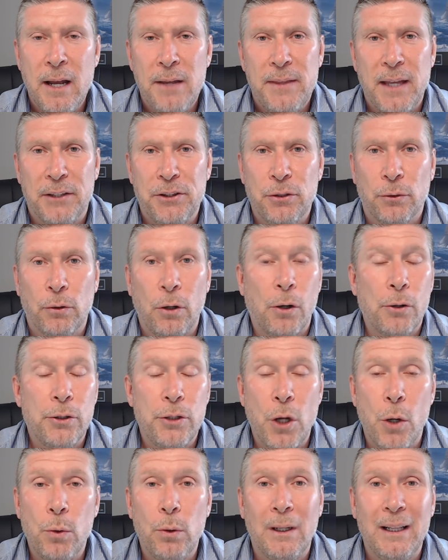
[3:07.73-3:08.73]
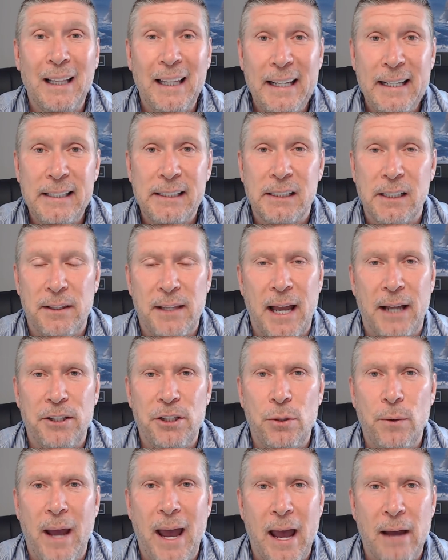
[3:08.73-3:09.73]
that there are no leaks that
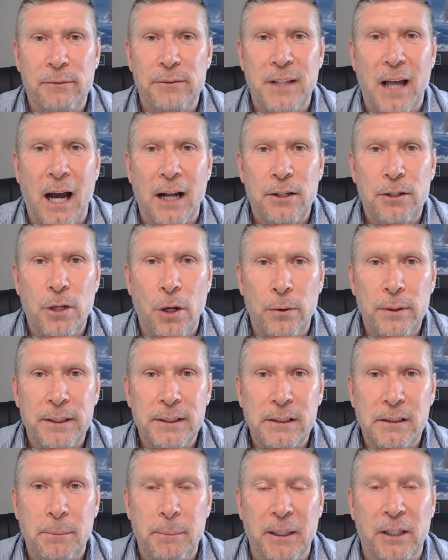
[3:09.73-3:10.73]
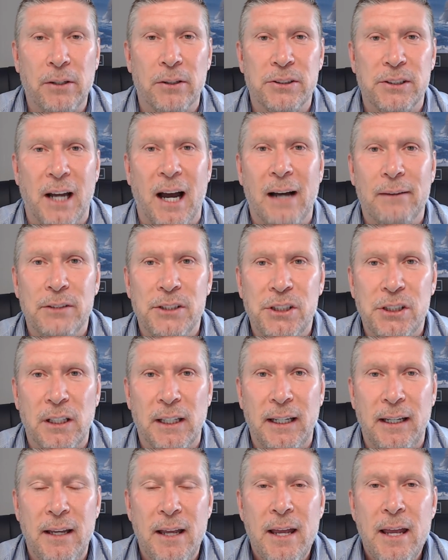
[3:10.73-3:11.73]
you have not noticed, because
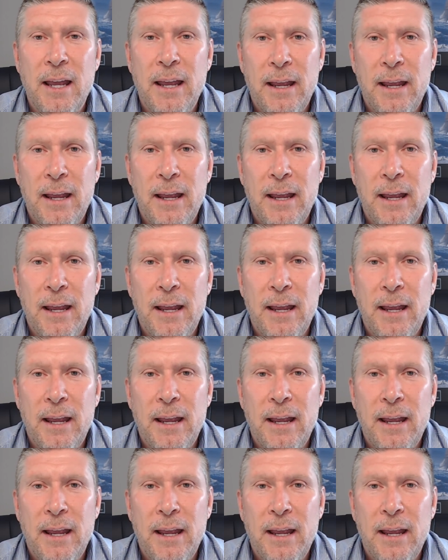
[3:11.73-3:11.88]
obviously